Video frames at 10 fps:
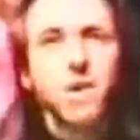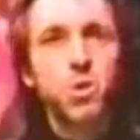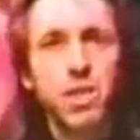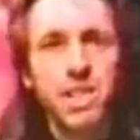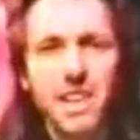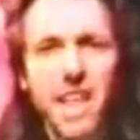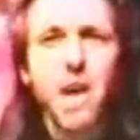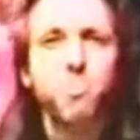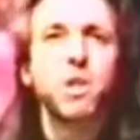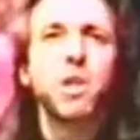and actually
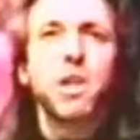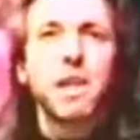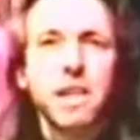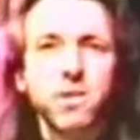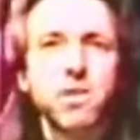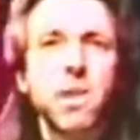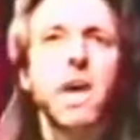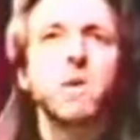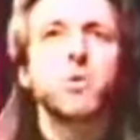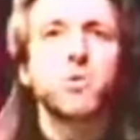lapped against the
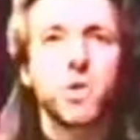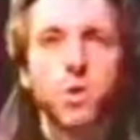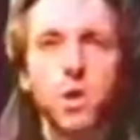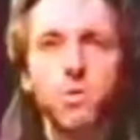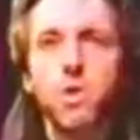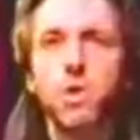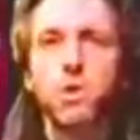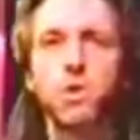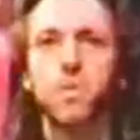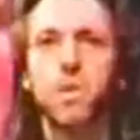atmosphere of the Earth,